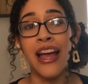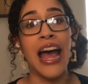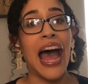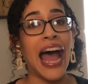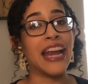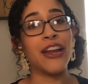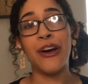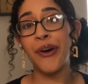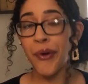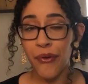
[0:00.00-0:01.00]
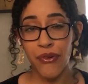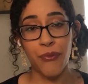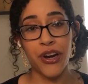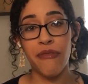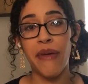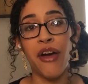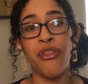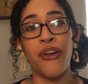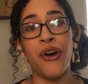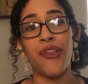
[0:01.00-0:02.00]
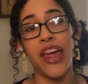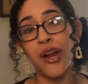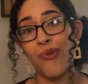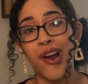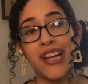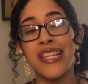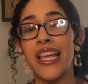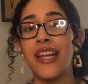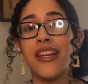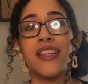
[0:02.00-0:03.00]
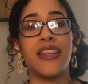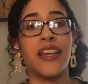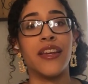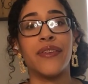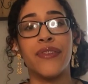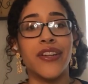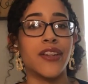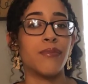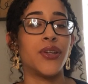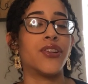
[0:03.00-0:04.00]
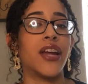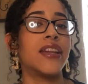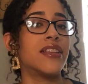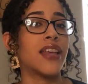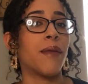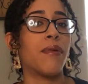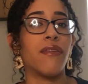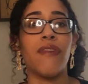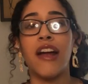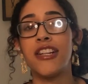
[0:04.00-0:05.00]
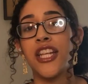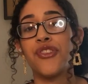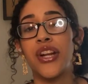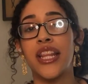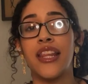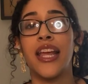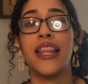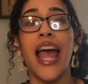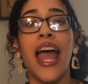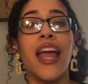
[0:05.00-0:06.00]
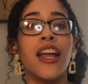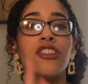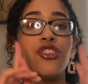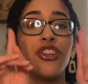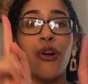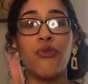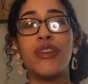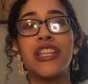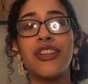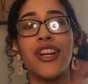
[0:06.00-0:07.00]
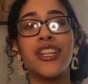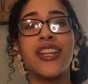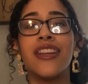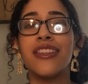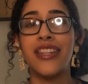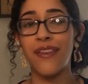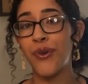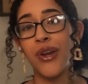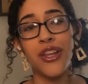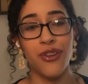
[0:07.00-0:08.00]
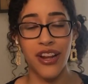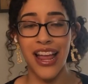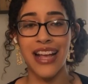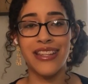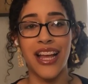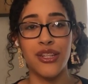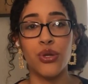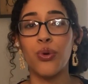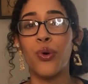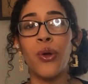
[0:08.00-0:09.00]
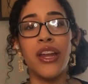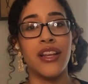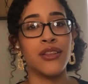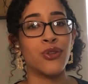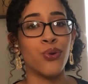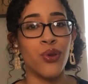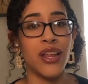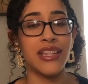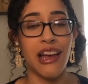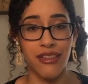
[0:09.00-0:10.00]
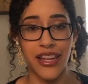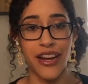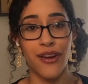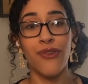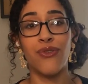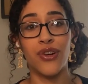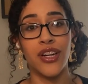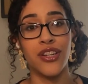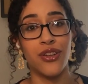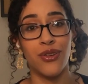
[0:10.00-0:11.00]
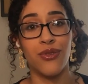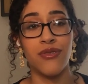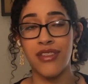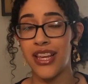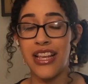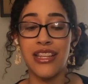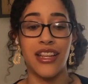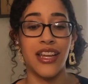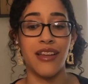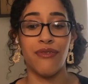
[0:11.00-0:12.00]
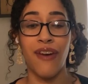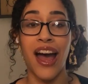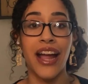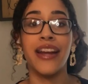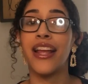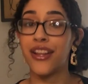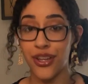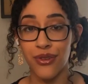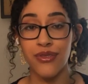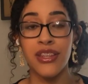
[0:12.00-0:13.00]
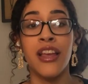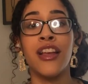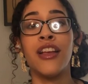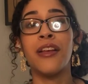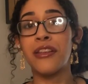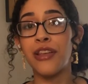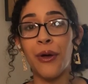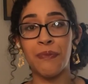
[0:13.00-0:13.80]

I know from word of mouth though that it works and it doesn't give your computer any type of viruses or anything like that. Do your own research. See if you want to utilize that tool. It is a tool that's out there for you to easily find and use. So,